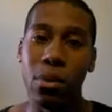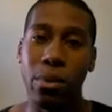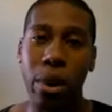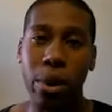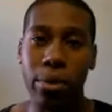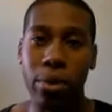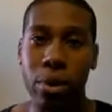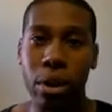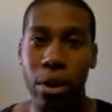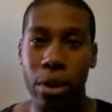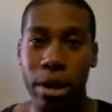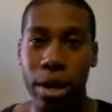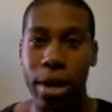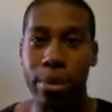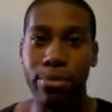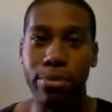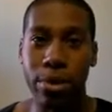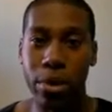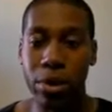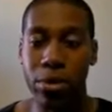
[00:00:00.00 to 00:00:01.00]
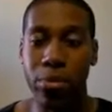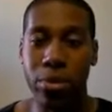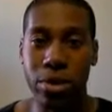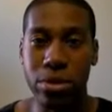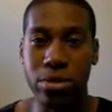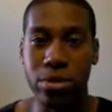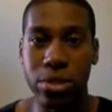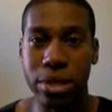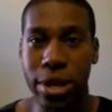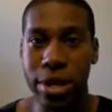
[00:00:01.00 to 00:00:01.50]
my blog at
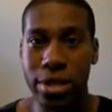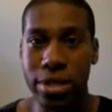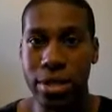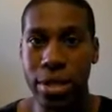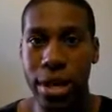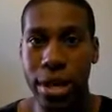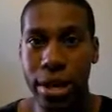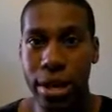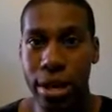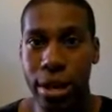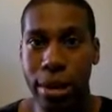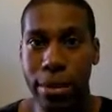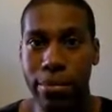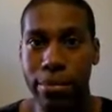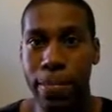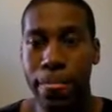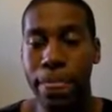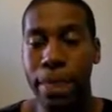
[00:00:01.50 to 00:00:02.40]
buildmusclechallenge.com.